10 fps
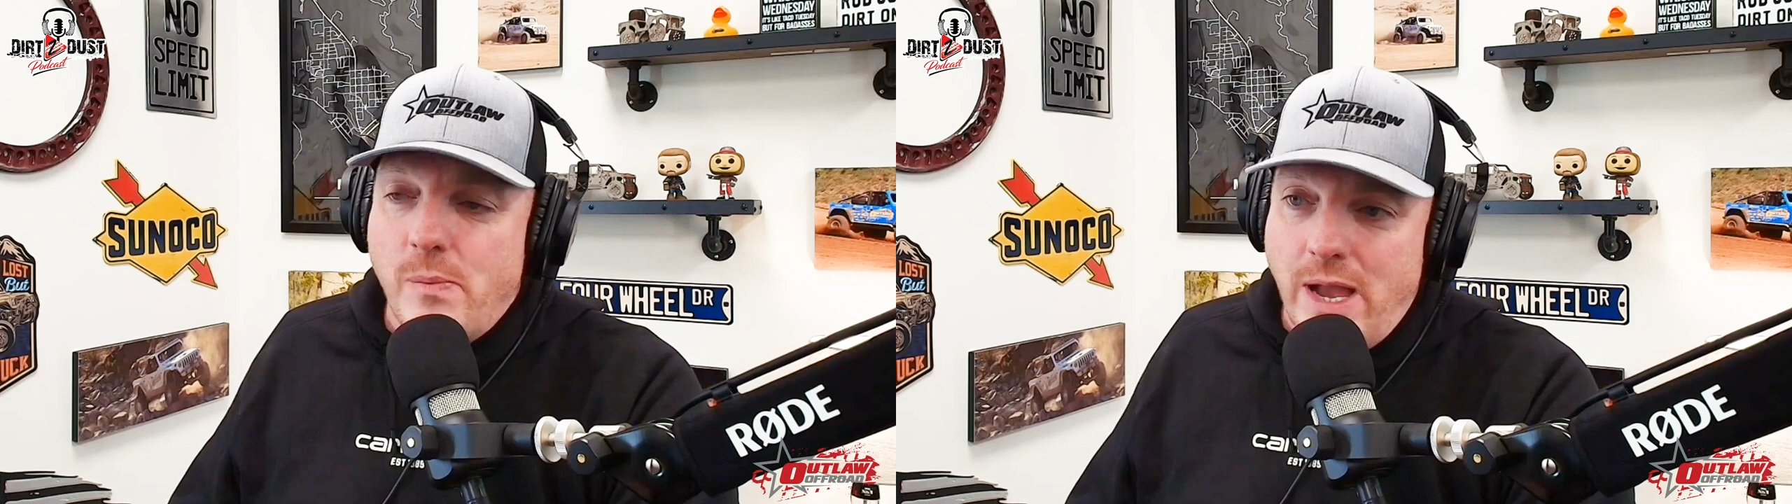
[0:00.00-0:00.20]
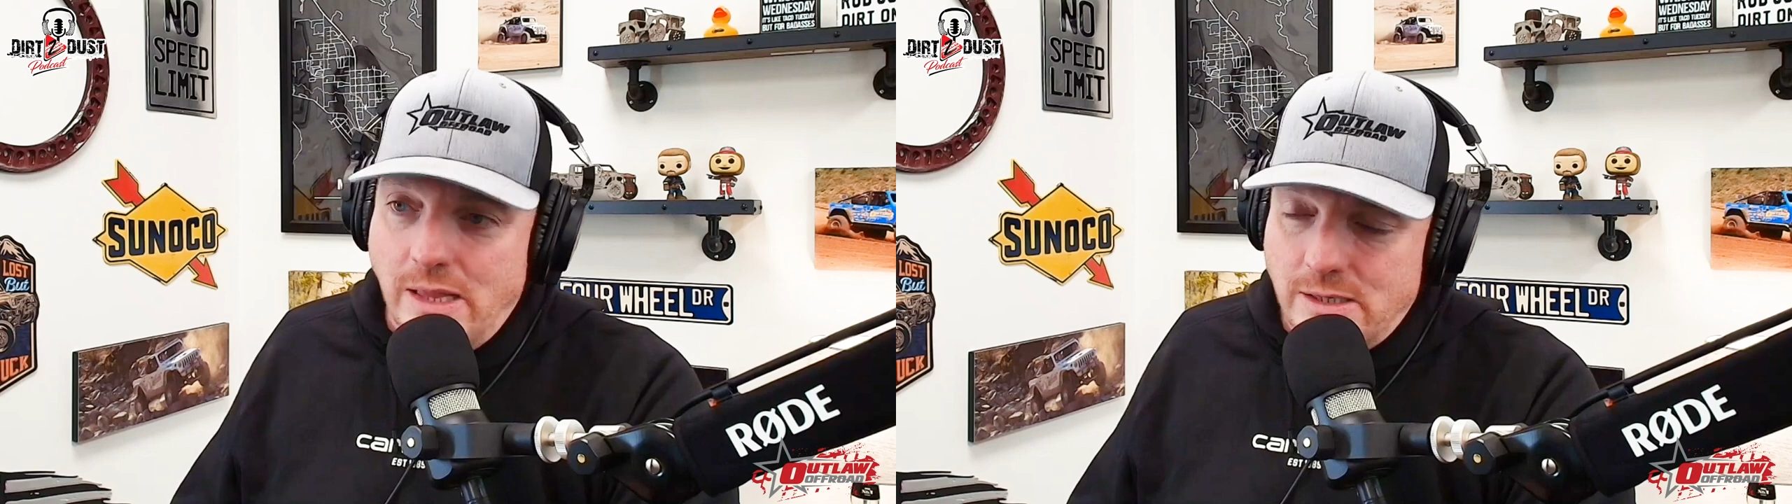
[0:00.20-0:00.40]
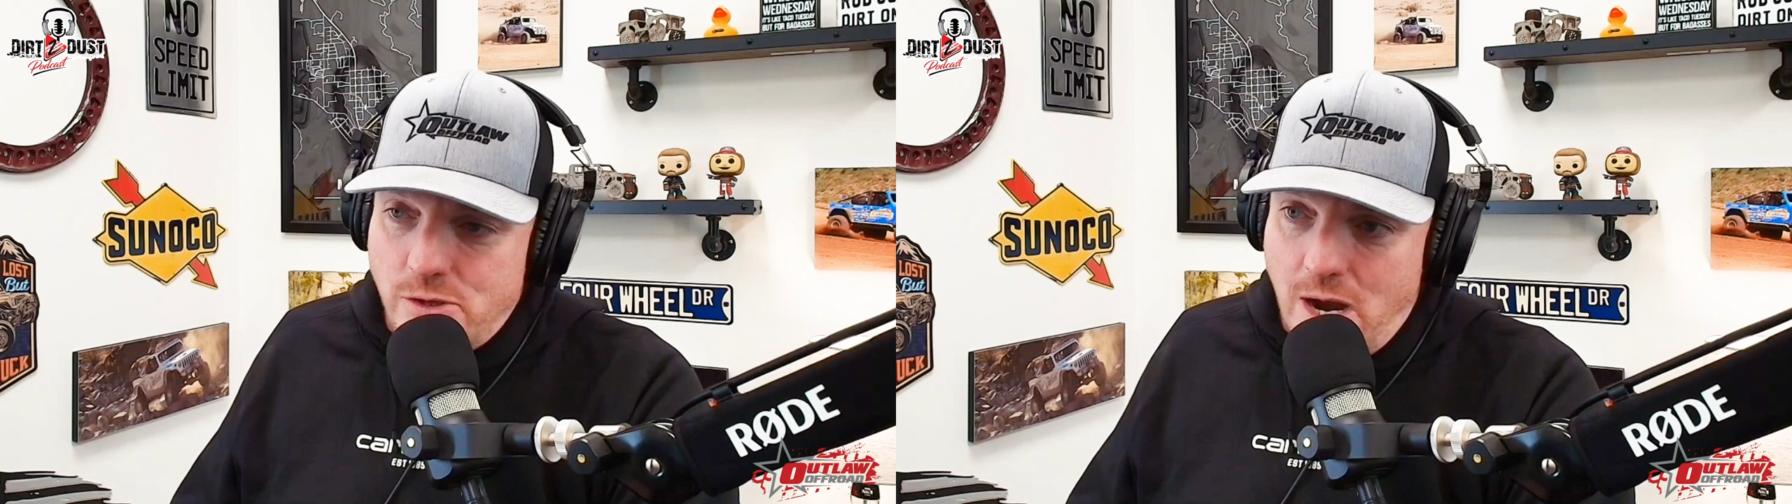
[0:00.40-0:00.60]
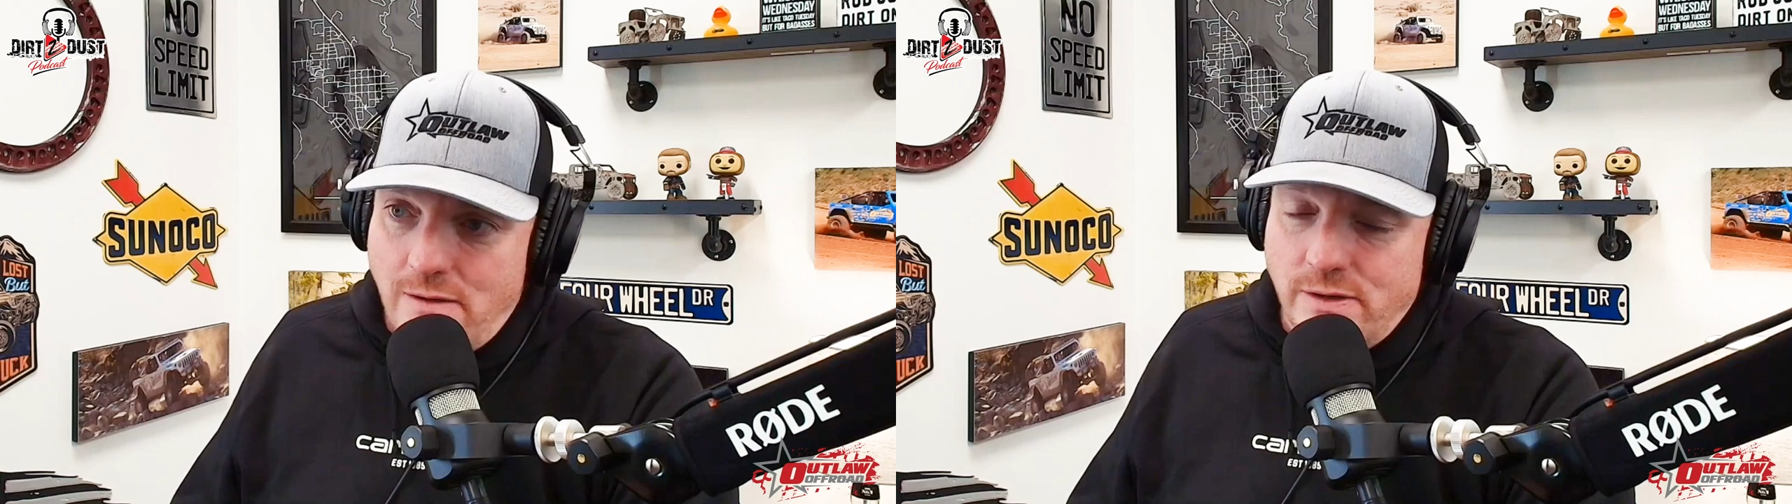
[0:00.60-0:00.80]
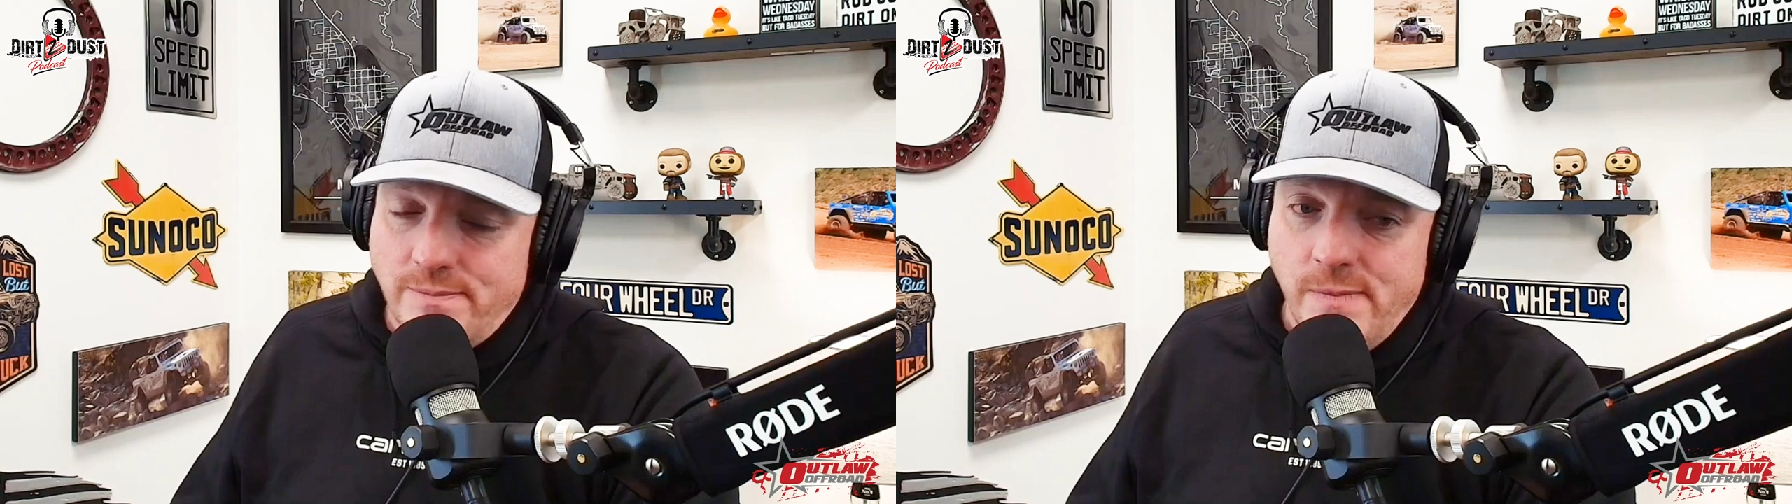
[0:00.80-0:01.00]
the Bailey's
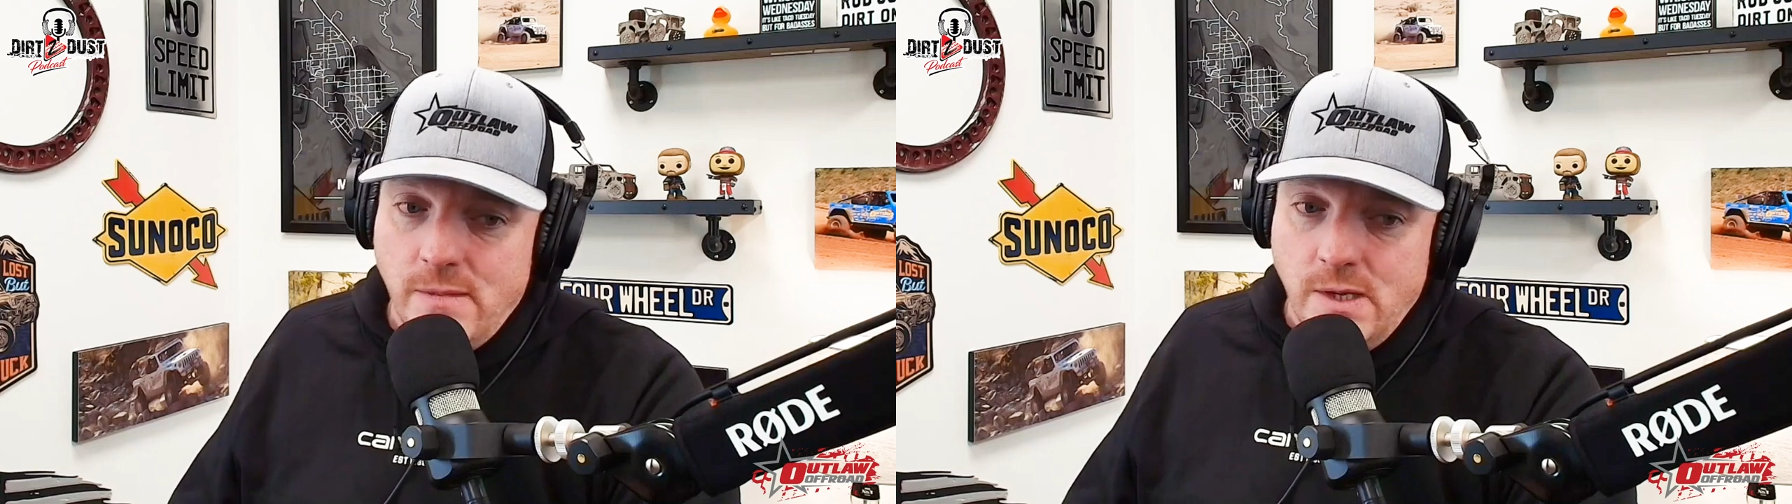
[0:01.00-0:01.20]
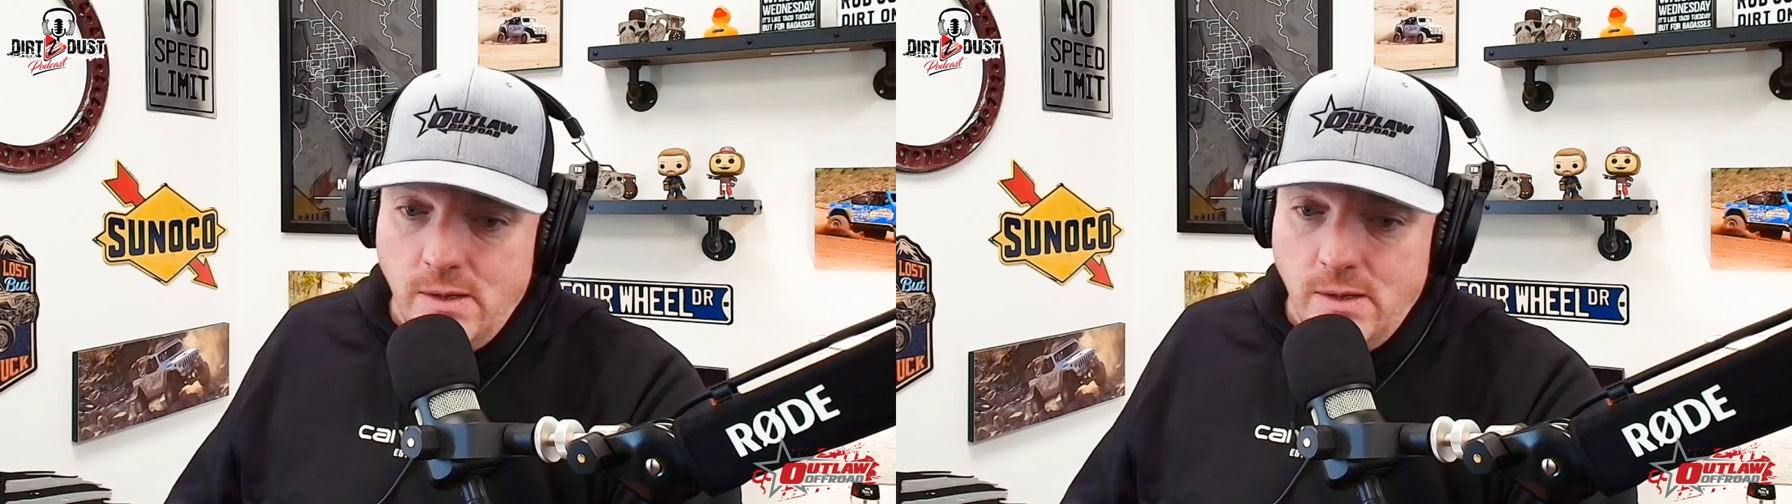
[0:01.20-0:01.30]
driving,